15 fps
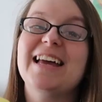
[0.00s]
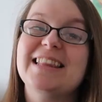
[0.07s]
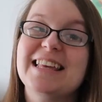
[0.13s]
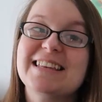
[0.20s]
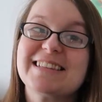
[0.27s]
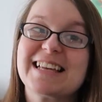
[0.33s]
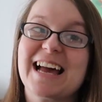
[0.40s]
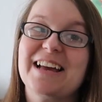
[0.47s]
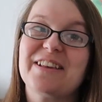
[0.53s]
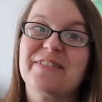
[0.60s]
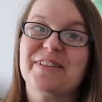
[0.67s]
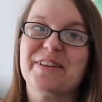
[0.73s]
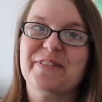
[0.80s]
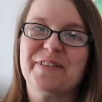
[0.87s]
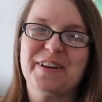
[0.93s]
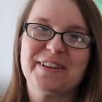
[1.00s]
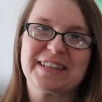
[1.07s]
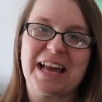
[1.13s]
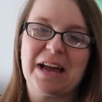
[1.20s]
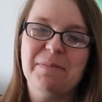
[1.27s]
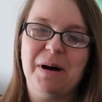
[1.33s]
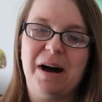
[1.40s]
this case, for the first
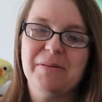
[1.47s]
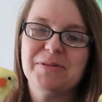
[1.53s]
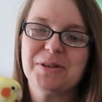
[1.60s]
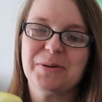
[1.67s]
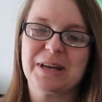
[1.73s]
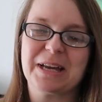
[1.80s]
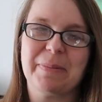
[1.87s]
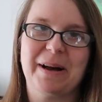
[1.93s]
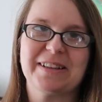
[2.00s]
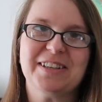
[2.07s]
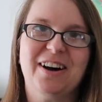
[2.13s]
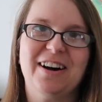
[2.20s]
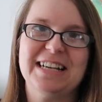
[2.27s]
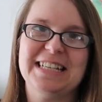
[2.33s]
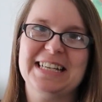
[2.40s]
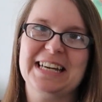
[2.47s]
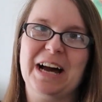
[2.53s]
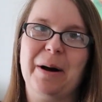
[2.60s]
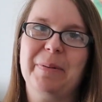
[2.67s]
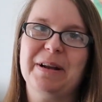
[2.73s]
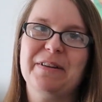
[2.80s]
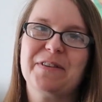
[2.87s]
game, I'm talking about tidying
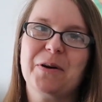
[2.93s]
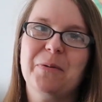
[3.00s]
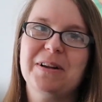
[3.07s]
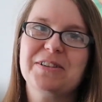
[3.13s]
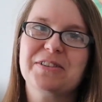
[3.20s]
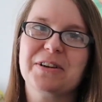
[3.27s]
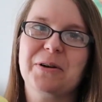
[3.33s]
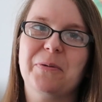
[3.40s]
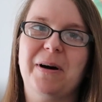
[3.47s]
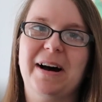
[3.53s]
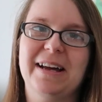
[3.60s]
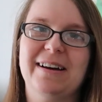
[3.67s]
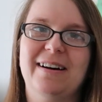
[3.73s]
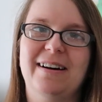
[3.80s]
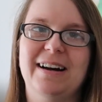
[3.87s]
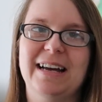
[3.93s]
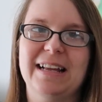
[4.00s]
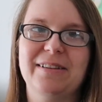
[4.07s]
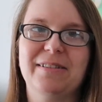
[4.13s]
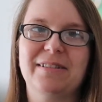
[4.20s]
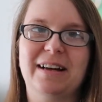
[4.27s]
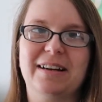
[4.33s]
up. And if you're wondering why I
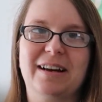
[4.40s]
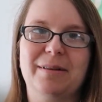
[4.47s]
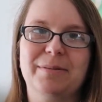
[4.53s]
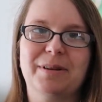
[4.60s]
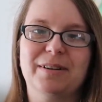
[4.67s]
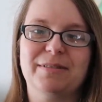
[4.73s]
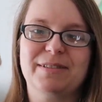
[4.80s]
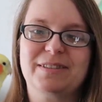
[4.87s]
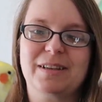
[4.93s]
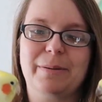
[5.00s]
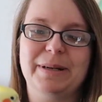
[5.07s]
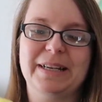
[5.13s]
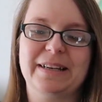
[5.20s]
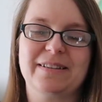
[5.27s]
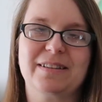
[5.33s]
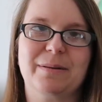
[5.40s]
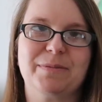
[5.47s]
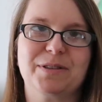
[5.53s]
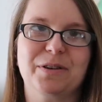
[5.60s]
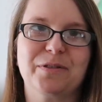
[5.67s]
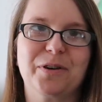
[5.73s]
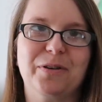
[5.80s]
look like I'm kind of summoning some
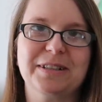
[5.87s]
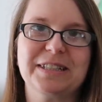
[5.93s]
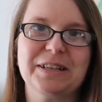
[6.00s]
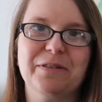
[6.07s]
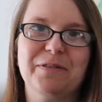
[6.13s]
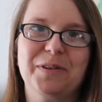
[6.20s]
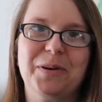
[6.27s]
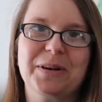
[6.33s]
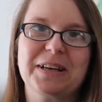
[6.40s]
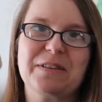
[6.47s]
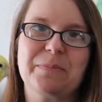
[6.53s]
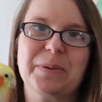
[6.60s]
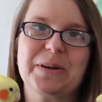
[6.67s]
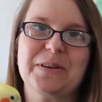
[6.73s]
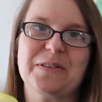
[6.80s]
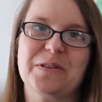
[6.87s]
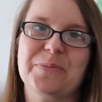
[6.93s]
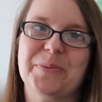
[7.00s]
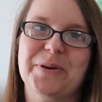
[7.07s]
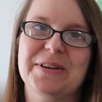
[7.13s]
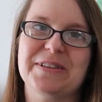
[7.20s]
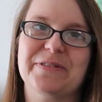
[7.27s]
sort of cockatiel flock, it's because the
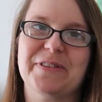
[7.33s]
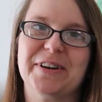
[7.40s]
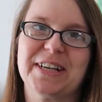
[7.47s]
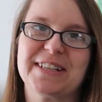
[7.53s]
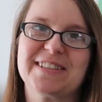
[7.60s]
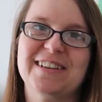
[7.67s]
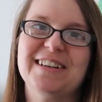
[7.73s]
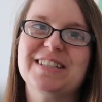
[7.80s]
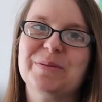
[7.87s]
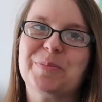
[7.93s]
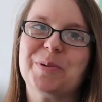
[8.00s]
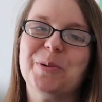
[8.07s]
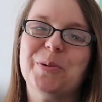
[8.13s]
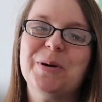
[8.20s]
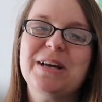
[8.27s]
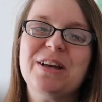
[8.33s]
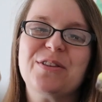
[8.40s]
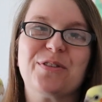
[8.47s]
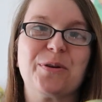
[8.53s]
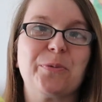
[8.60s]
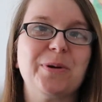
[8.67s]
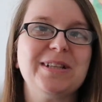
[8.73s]
boys are very excitable,
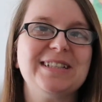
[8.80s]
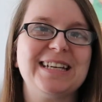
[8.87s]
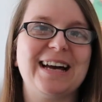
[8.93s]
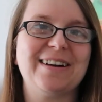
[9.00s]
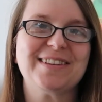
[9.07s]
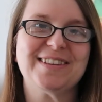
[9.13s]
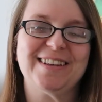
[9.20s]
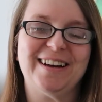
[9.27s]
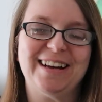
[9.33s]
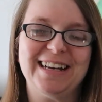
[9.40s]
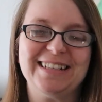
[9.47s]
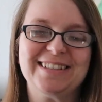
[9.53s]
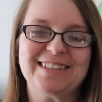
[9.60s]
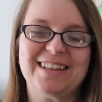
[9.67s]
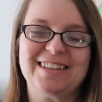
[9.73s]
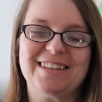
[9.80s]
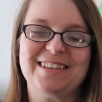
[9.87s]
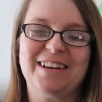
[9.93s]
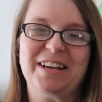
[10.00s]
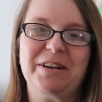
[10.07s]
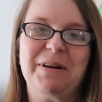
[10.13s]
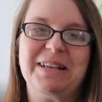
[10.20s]
very windy outside, so this is
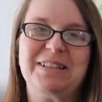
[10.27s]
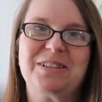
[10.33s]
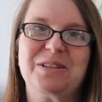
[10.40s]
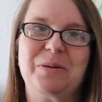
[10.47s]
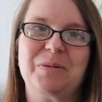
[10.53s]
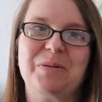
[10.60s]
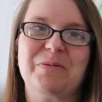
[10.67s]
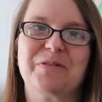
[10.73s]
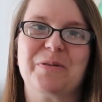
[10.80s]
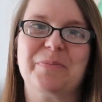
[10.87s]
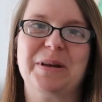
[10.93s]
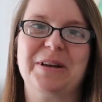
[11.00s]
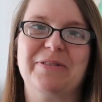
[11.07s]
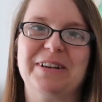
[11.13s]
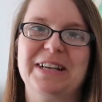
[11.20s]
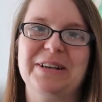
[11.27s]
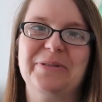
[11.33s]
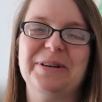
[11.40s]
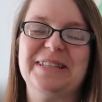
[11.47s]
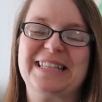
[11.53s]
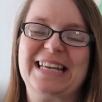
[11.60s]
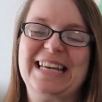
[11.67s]
the only way to stop them from being really
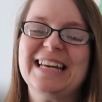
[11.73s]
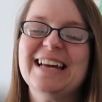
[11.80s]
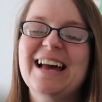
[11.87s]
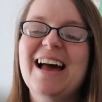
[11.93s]
noisy.